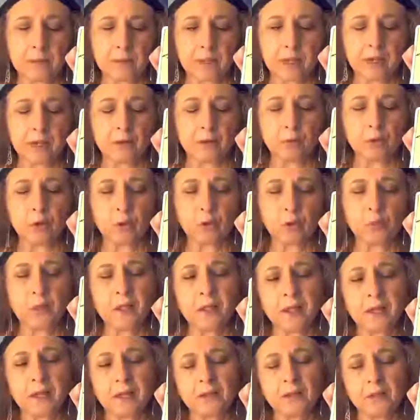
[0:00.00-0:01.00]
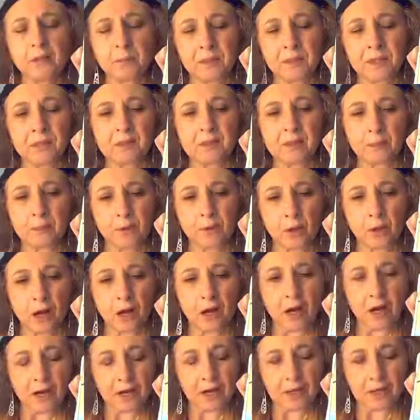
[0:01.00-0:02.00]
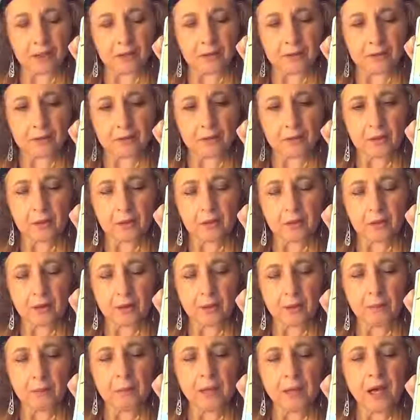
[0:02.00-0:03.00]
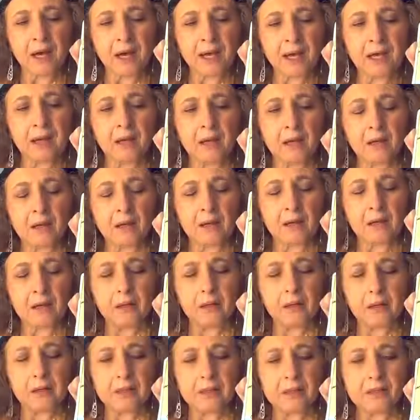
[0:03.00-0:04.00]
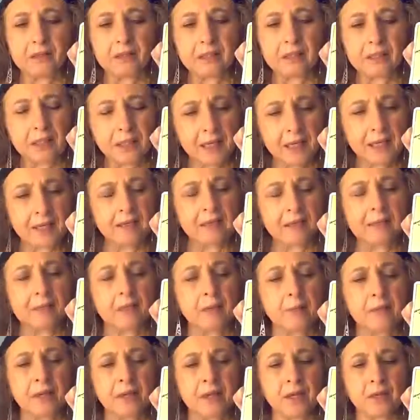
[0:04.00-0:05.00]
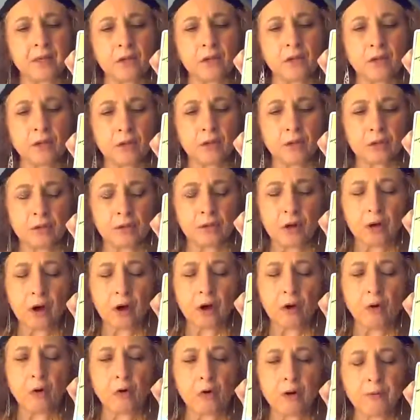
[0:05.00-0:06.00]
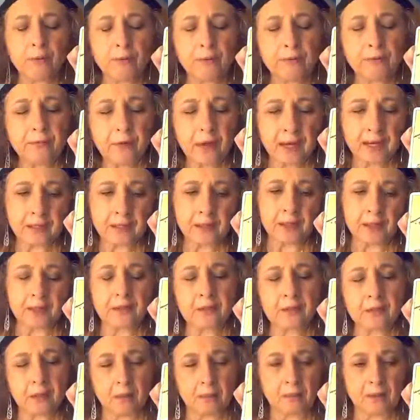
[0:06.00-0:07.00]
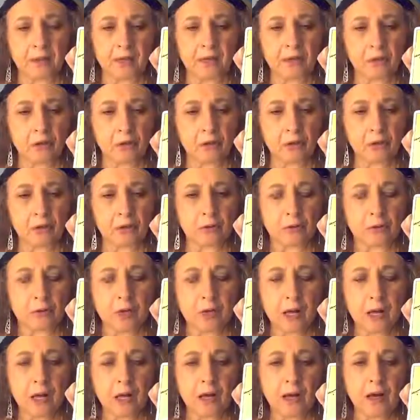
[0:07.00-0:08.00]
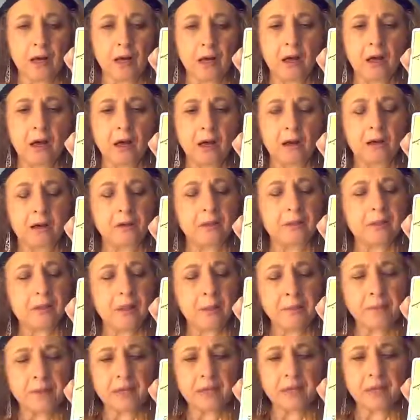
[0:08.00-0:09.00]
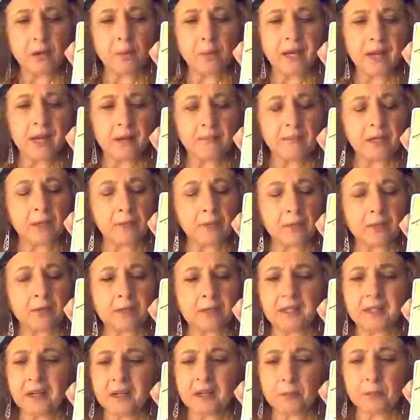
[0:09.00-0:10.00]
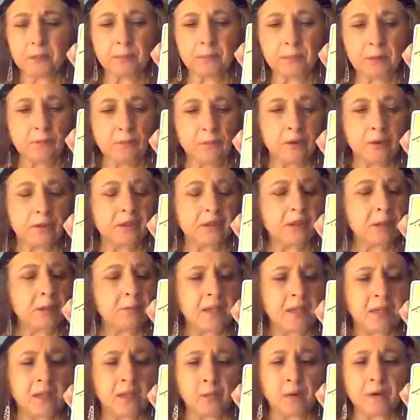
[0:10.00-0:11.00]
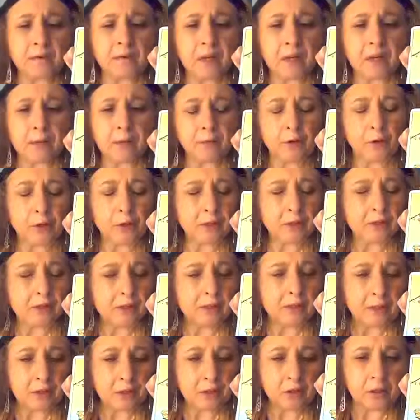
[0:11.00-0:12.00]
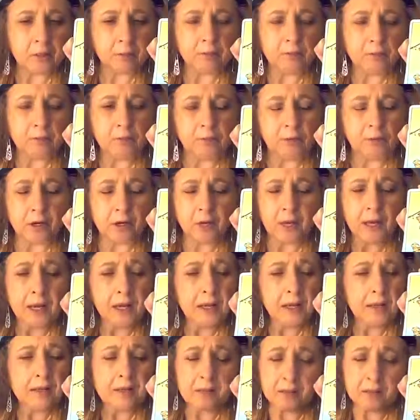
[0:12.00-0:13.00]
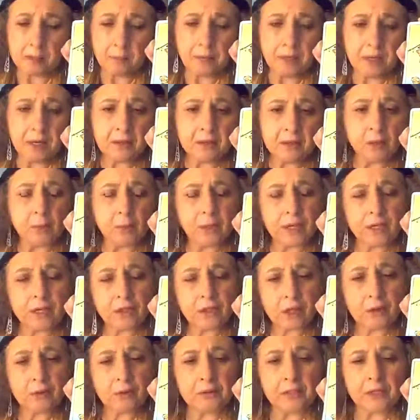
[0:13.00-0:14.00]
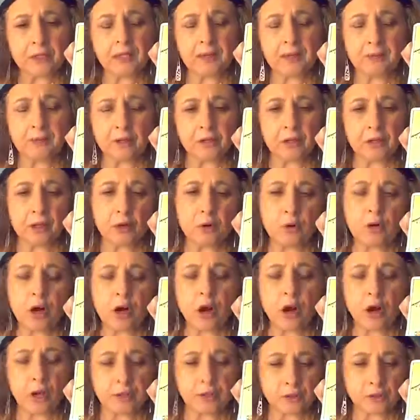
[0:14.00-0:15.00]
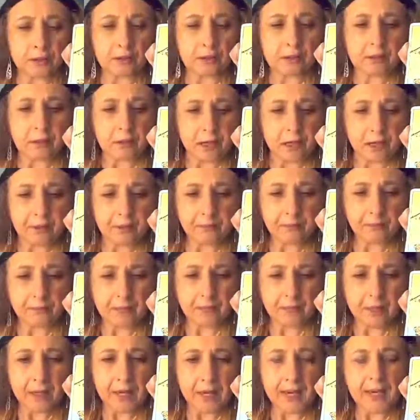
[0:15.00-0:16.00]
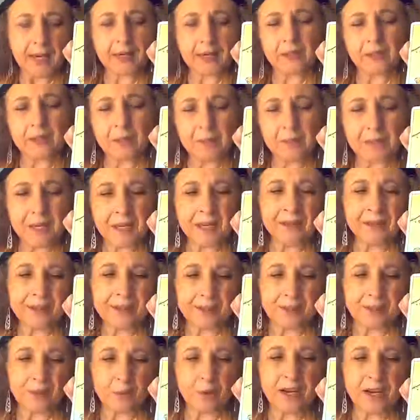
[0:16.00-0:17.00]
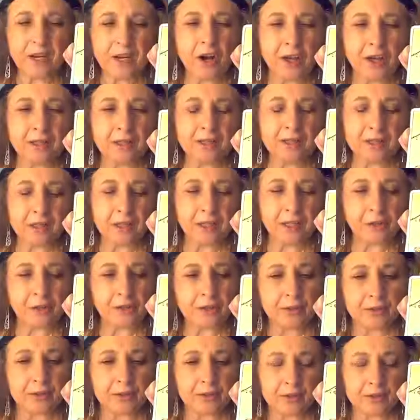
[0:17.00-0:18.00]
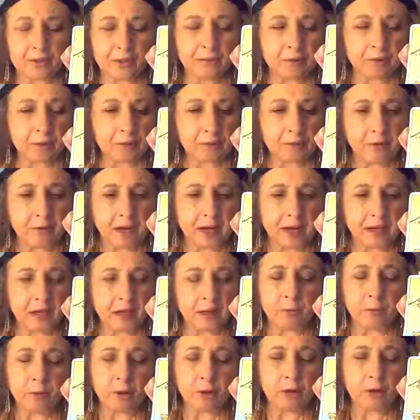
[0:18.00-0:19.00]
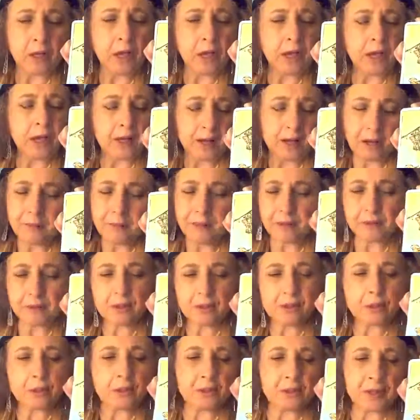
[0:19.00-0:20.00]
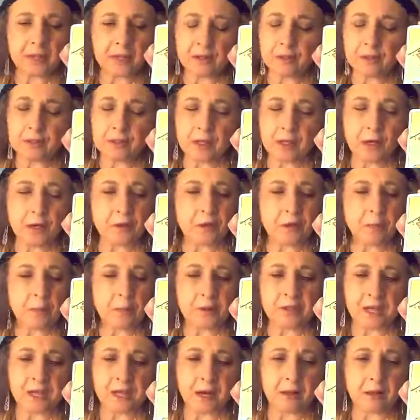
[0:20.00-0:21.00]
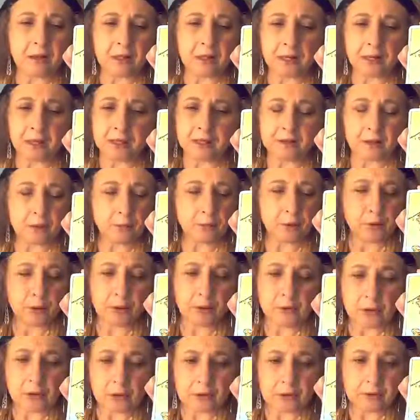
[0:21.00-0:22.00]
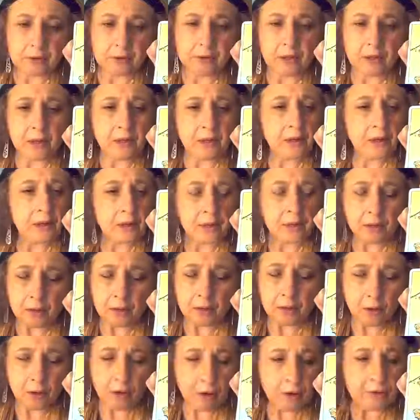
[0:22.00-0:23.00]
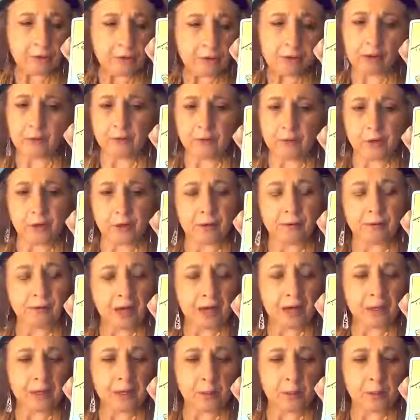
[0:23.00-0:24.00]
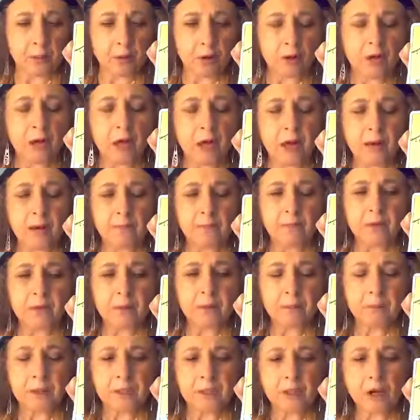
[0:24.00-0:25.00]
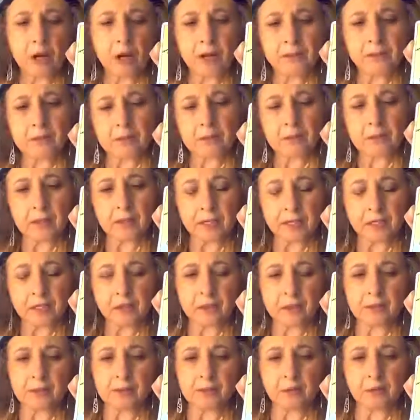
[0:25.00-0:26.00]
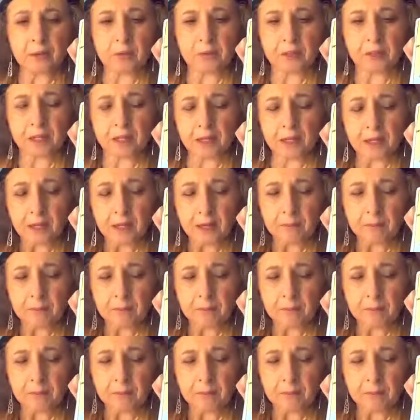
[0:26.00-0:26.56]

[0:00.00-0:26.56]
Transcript: and we're willing to be surprised by seeing something new, or finding something new, something that we have never seen before, something we've never considered before, something that we don't even know consciously. And to me, this is why constellations are so very valuable. I mean, certainly there's other modalities and approaches that are also very valuable. But Constellations for me